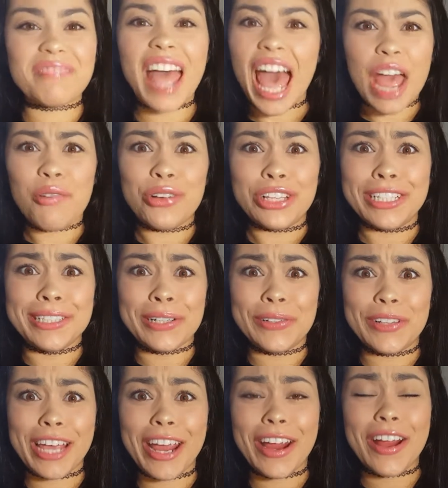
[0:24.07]
I really
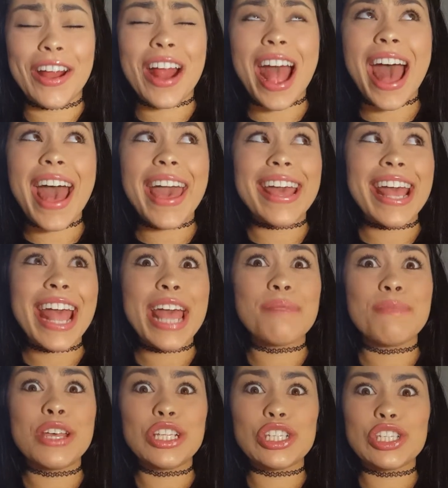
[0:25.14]
don't care. I am
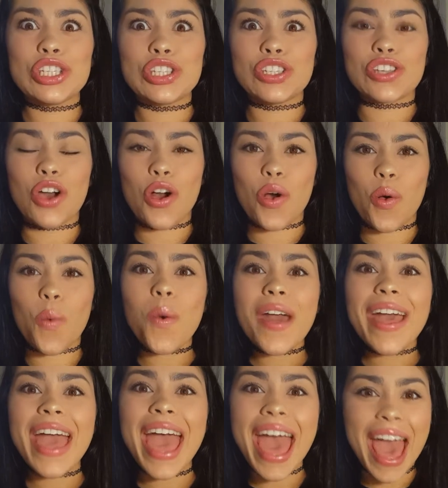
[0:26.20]
so
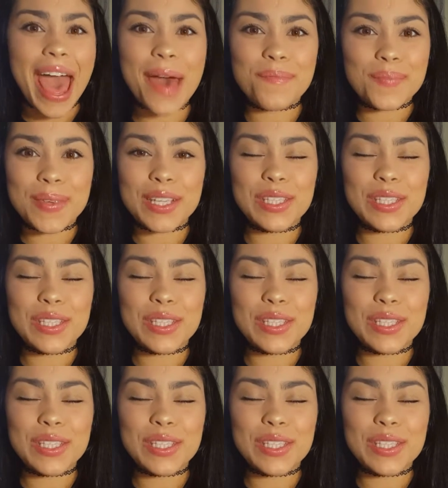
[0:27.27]
happy,